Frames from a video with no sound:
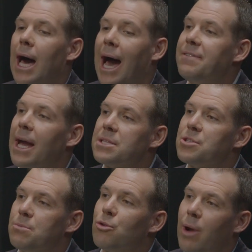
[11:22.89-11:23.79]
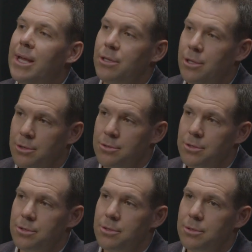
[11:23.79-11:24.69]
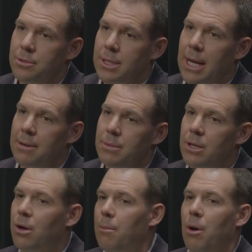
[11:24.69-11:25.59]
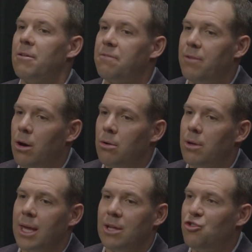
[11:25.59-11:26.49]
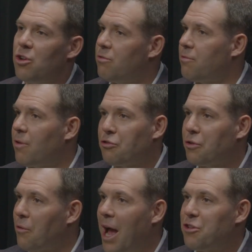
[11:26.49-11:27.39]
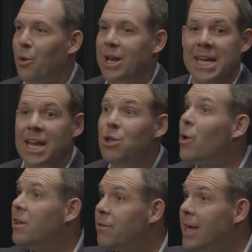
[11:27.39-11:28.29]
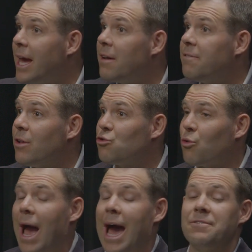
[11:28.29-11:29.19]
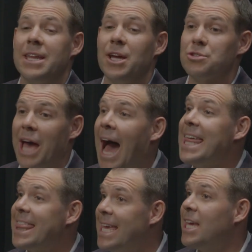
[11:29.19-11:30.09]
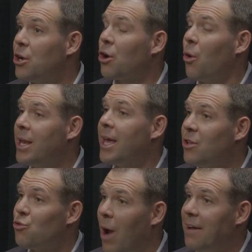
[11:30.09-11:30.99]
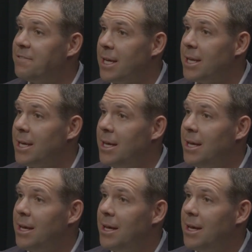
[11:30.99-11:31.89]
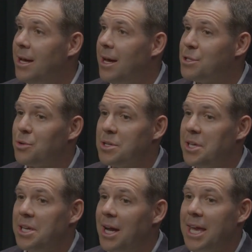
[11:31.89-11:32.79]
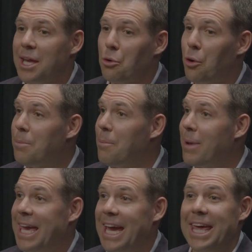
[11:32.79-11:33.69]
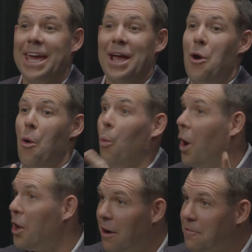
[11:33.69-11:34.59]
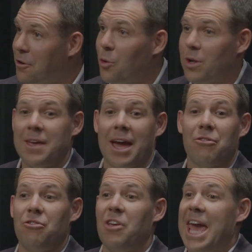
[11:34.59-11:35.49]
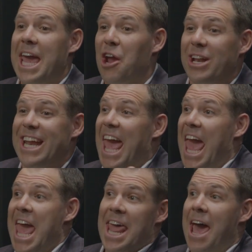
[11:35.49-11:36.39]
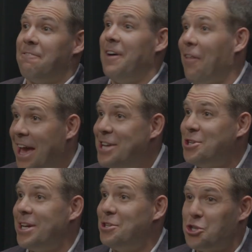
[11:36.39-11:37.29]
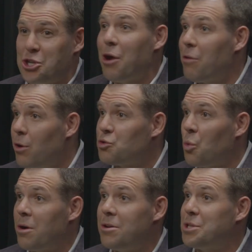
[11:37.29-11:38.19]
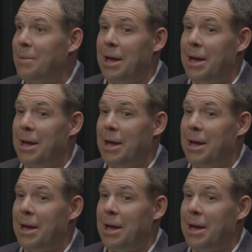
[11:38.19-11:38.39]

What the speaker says: I've got some great news. And I'm on the phone, again, just freshly graduated, getting ready for the NFL draft. And he goes, I think you're going to get drafted. And so as a young kid growing up in McKinney, one offer to North Texas, hearing an NFL agent share those words,